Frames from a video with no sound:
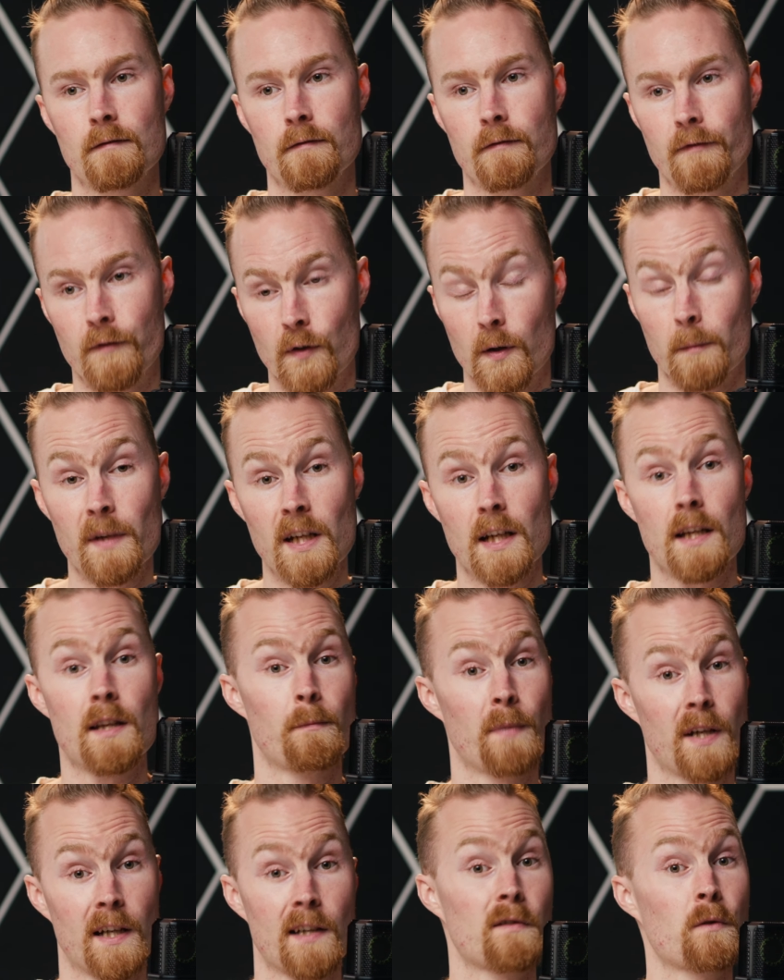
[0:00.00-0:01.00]
for me, the
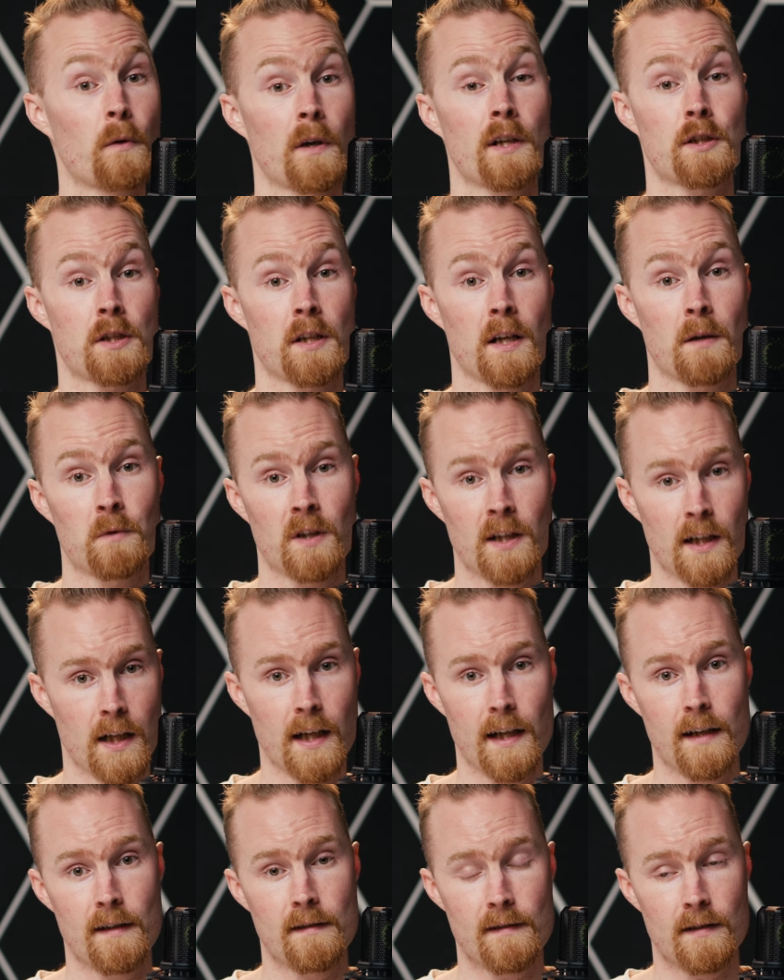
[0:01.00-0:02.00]
biggest question I wanted to
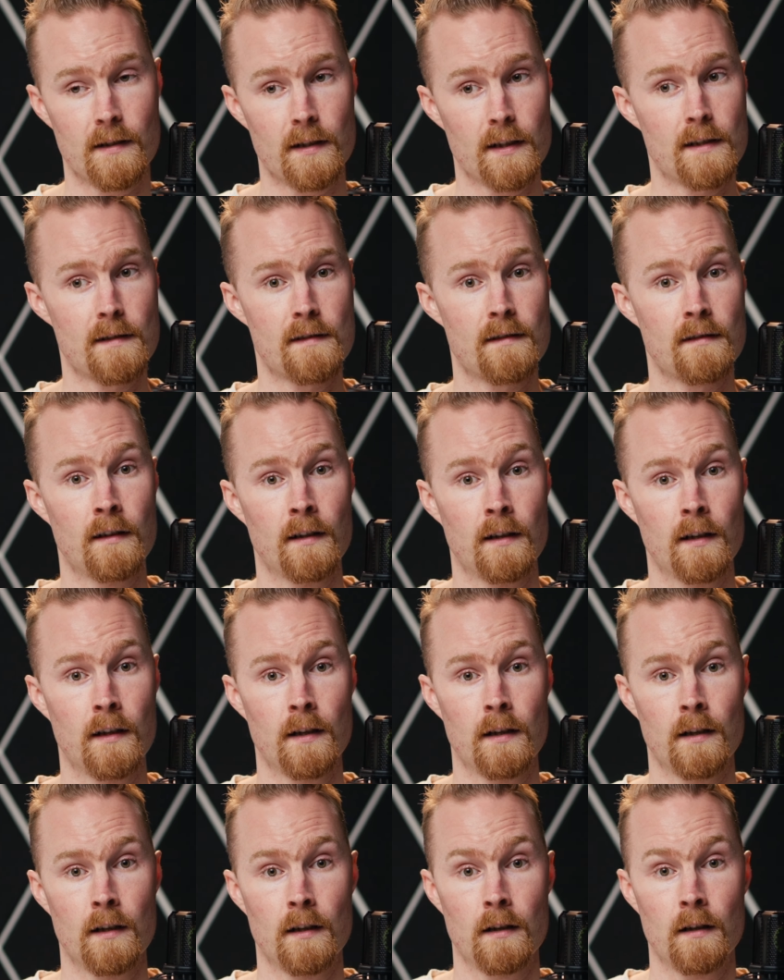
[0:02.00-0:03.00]
answer is,
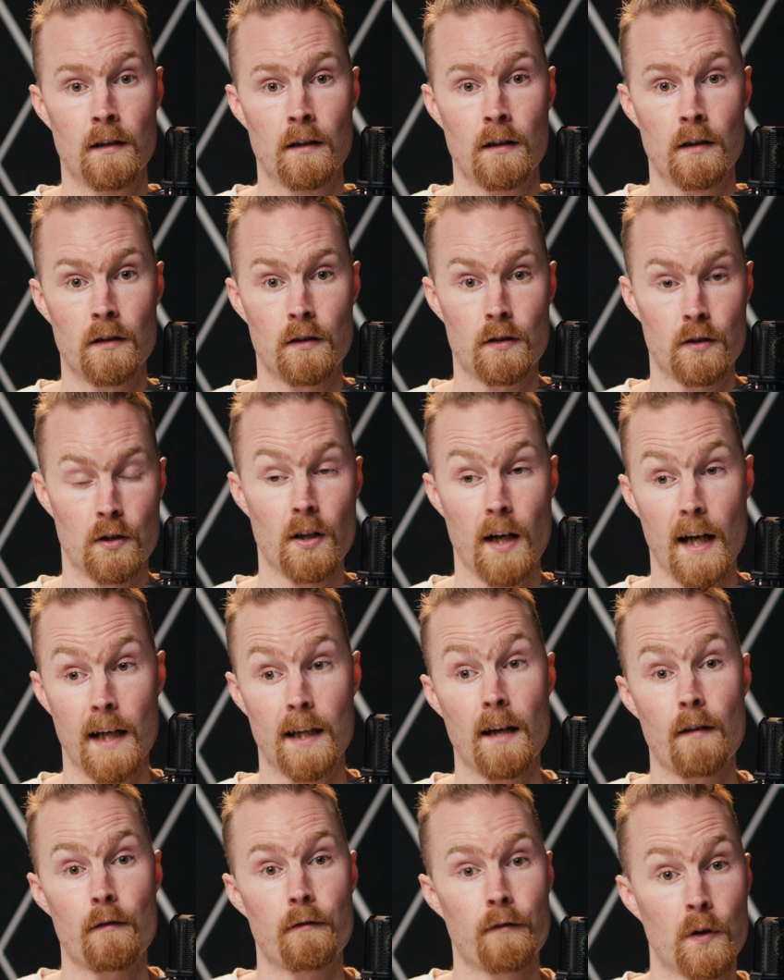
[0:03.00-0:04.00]
could I
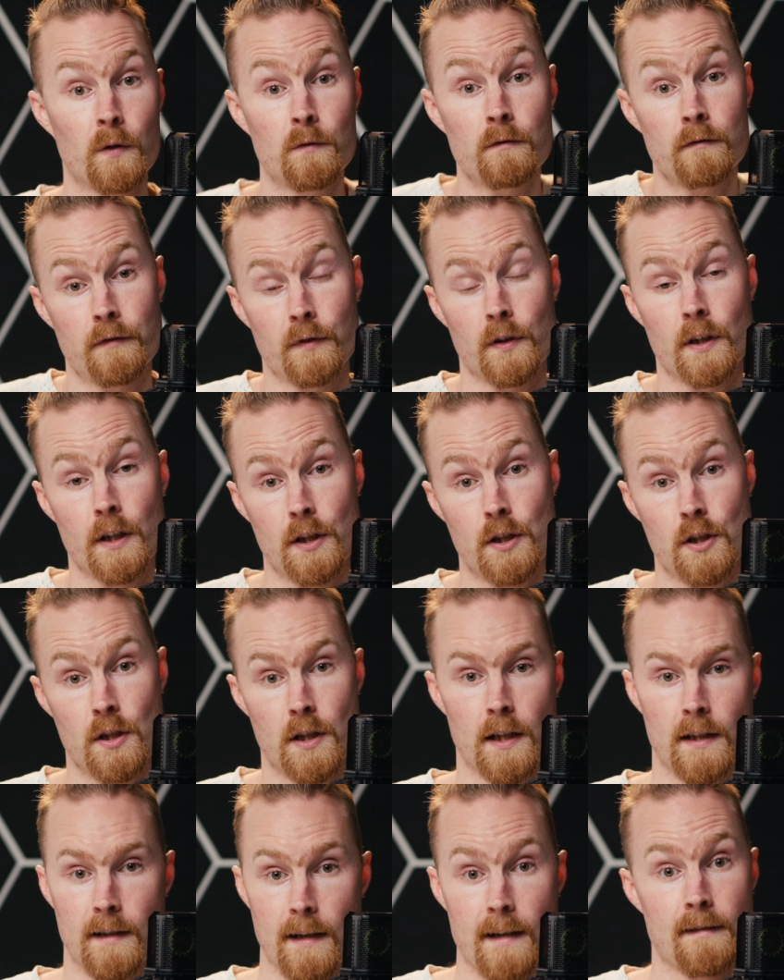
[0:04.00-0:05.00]
get phone footage
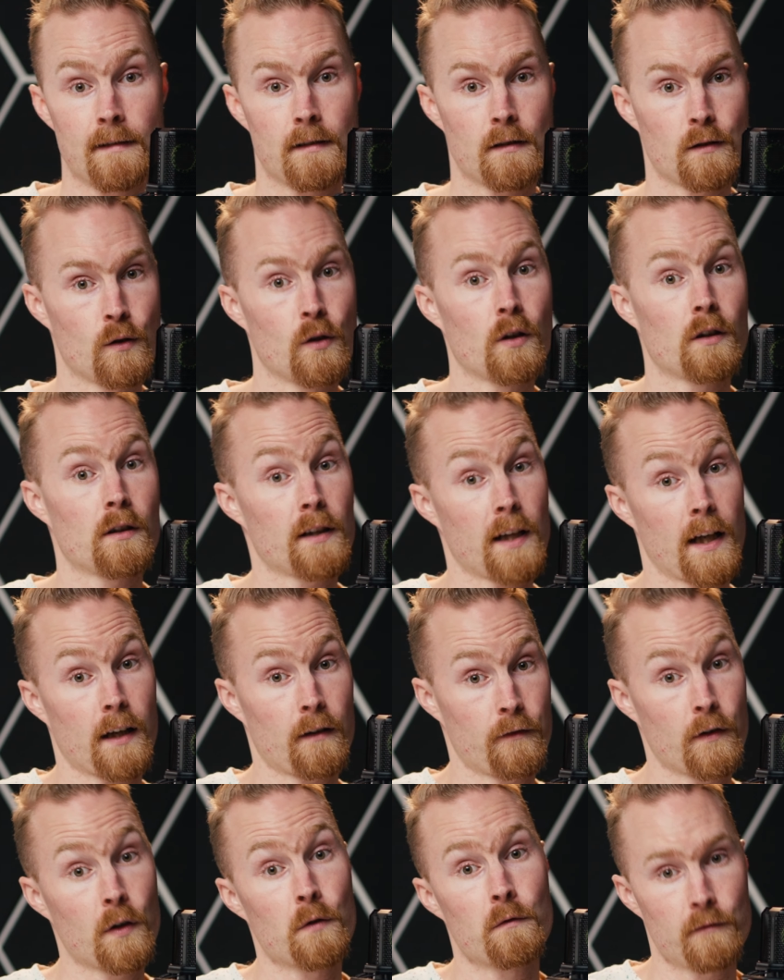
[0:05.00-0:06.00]
that doesn't look like
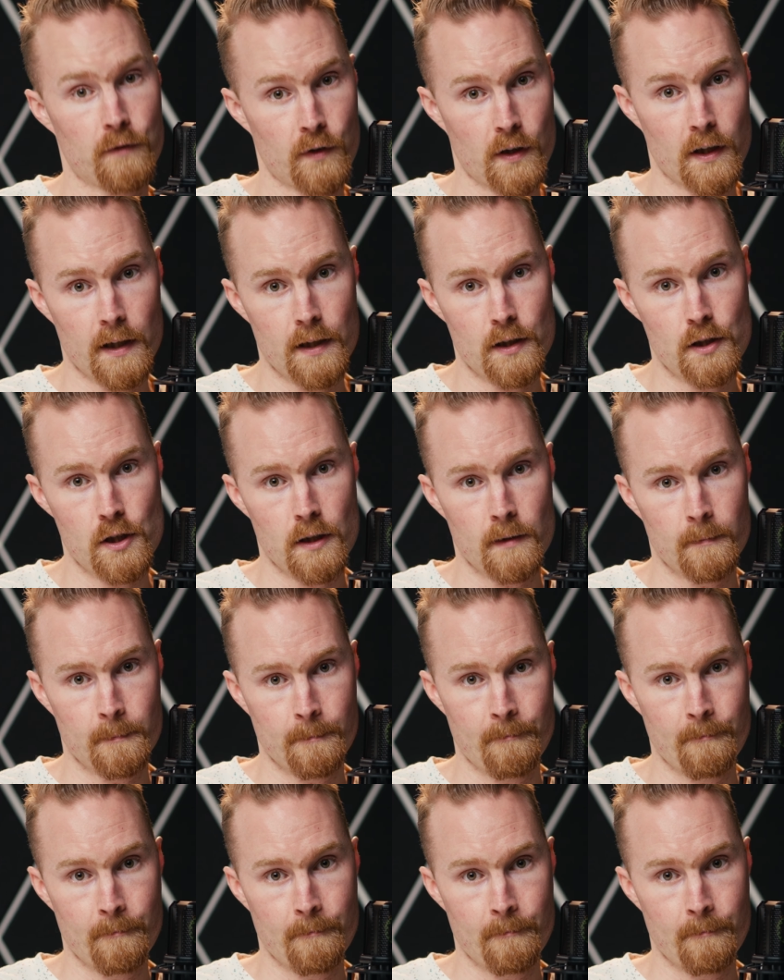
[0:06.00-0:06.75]
phone footage?